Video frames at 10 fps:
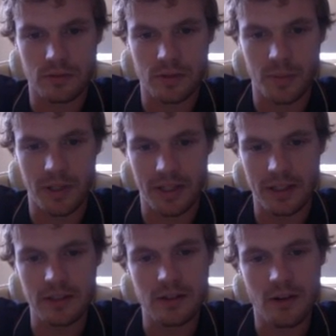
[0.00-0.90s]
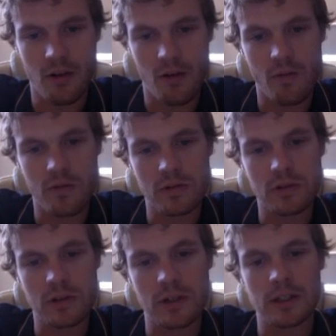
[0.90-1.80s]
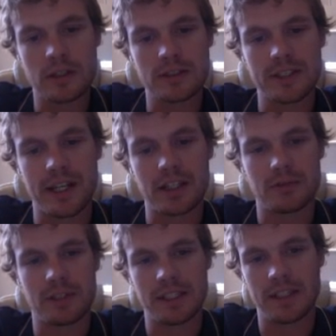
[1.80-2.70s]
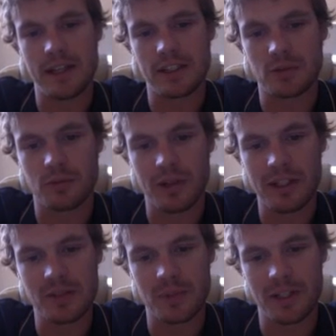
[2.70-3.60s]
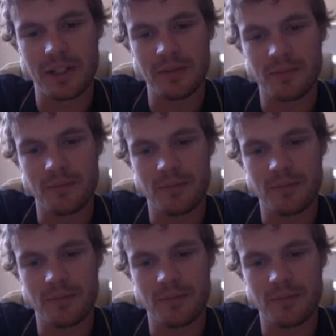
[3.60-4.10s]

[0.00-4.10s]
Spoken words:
to P, take away S1 to P,